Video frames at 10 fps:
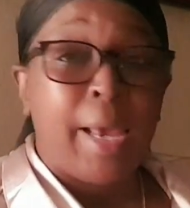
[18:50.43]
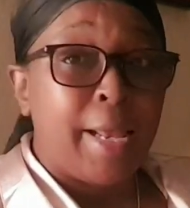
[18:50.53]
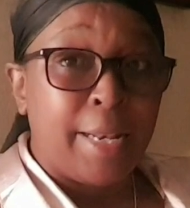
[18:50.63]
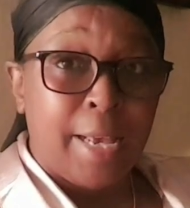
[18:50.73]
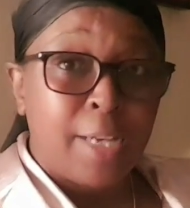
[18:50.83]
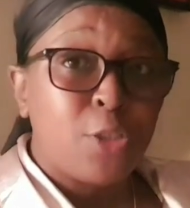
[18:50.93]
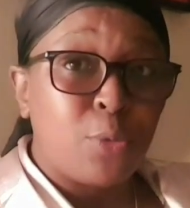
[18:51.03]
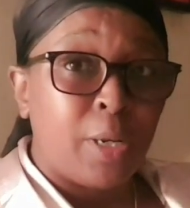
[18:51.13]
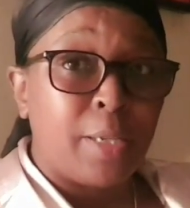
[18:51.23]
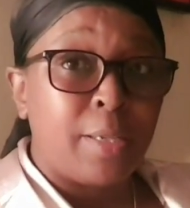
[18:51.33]
And
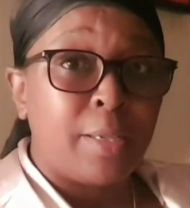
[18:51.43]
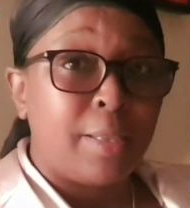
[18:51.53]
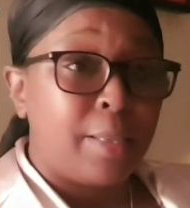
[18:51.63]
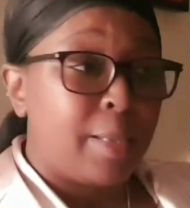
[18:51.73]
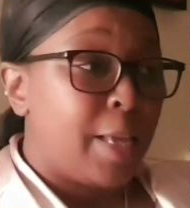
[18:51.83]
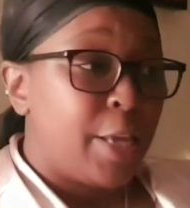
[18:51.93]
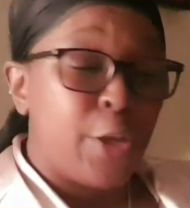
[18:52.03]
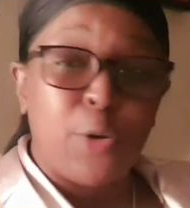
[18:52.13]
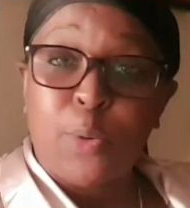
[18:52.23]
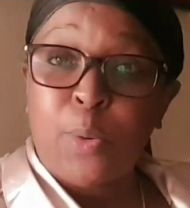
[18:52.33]
actually,
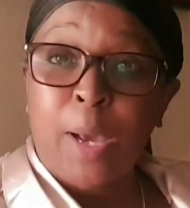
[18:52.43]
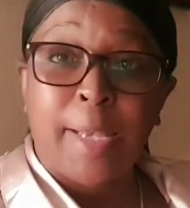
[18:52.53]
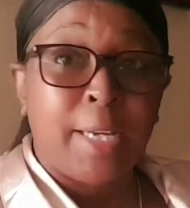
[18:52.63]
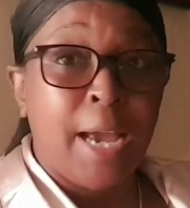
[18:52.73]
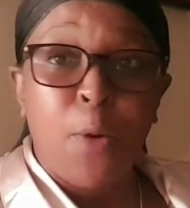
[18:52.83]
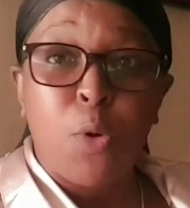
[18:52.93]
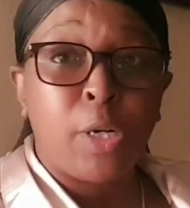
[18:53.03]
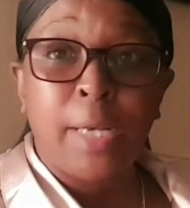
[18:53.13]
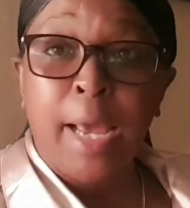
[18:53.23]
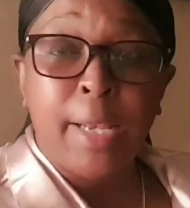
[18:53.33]
you know, I
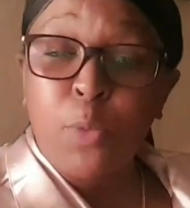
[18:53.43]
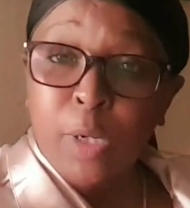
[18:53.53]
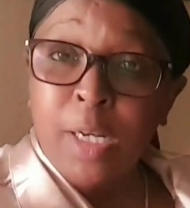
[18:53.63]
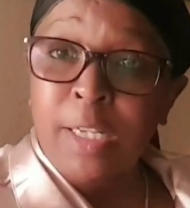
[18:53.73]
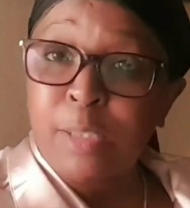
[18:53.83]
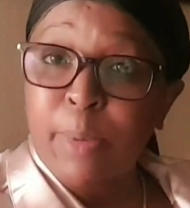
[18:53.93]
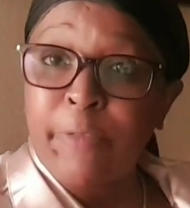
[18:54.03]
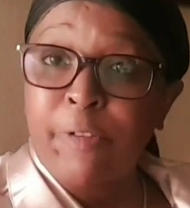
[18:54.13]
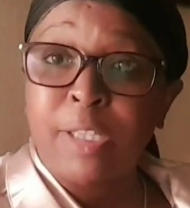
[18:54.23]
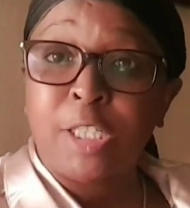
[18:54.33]
won't let my
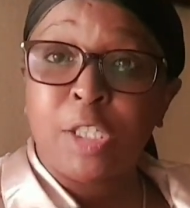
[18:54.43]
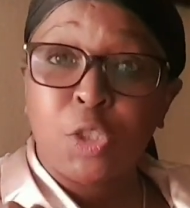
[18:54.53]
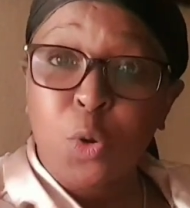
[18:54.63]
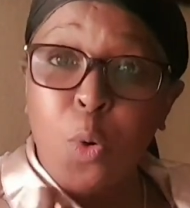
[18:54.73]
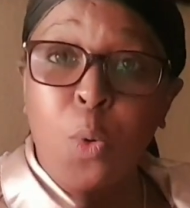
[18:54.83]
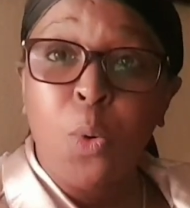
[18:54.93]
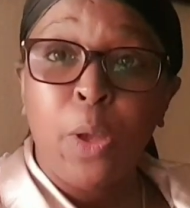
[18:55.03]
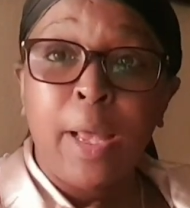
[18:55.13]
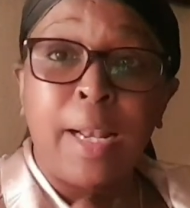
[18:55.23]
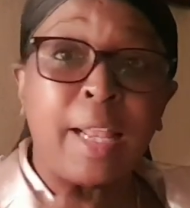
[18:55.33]
friend just go
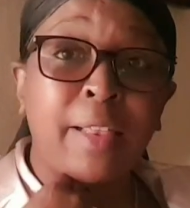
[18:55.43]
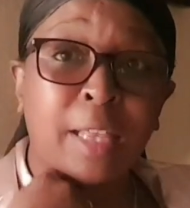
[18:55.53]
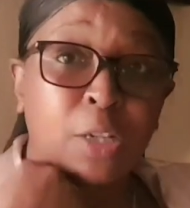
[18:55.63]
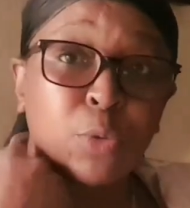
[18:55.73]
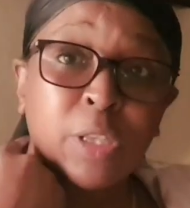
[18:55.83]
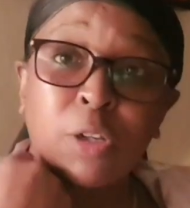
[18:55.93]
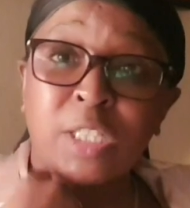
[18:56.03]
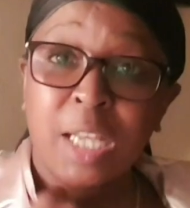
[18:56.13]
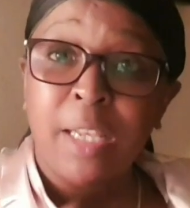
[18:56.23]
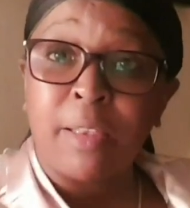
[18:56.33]
like that
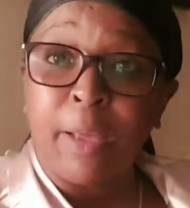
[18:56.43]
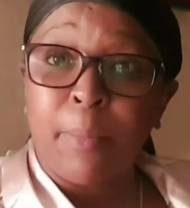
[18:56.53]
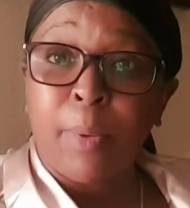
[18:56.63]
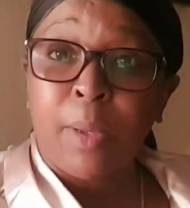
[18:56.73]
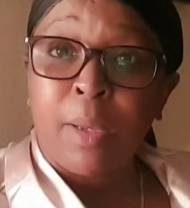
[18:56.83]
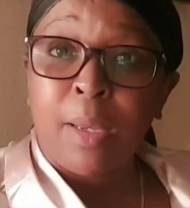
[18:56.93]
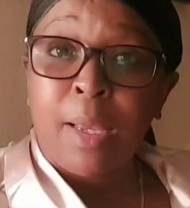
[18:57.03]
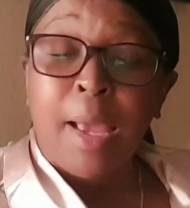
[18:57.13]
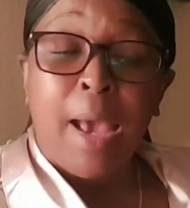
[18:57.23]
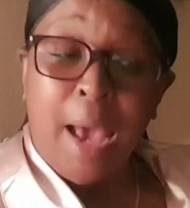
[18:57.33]
without telling them.
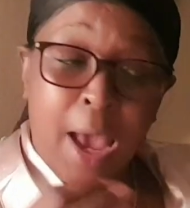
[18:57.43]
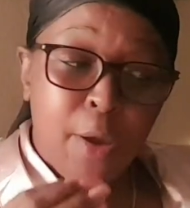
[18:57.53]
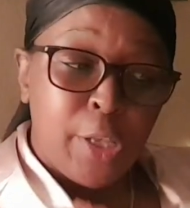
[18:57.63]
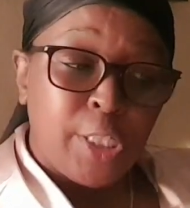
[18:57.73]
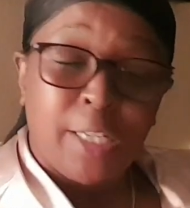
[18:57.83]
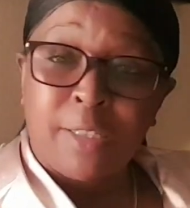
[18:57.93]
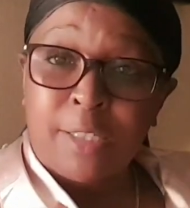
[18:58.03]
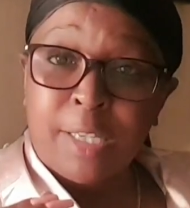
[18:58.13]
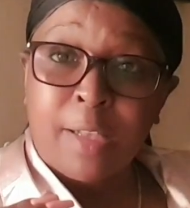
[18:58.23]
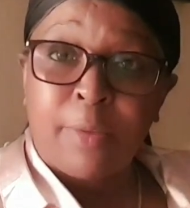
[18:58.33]
I
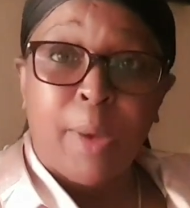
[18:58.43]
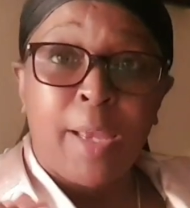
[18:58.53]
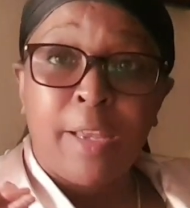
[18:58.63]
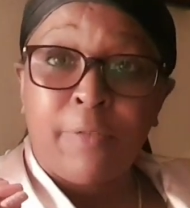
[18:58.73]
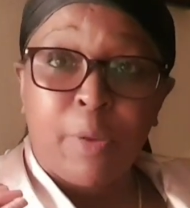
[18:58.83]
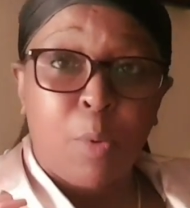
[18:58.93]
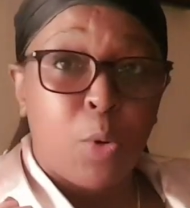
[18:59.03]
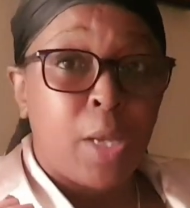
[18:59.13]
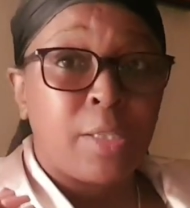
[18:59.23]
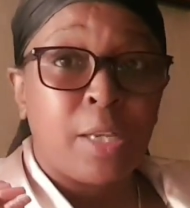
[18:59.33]
just tell them, I
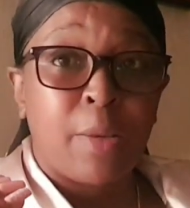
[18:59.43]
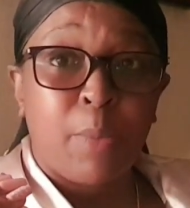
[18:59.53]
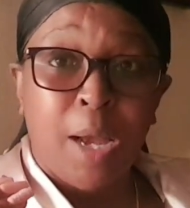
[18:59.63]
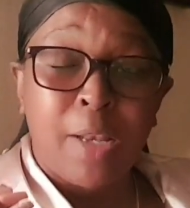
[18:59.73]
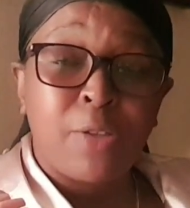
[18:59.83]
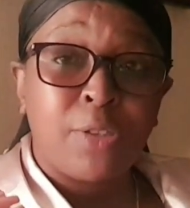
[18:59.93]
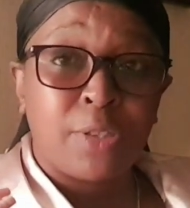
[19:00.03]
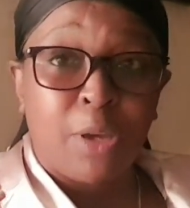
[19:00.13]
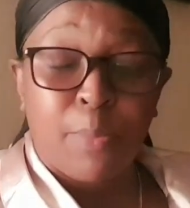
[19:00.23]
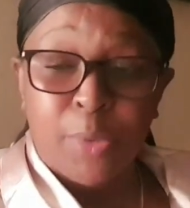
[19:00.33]
tell them, can you
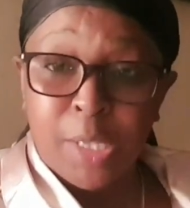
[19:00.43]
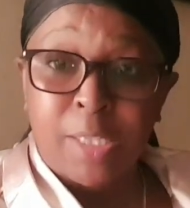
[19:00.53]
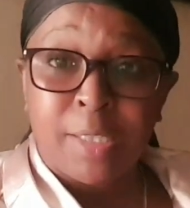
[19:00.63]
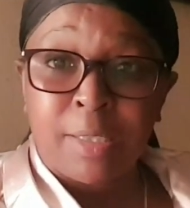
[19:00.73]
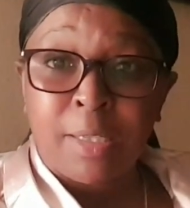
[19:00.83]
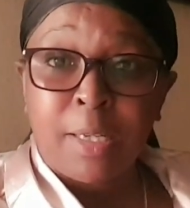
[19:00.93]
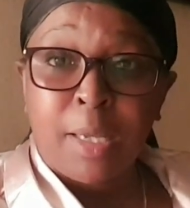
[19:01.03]
stop this?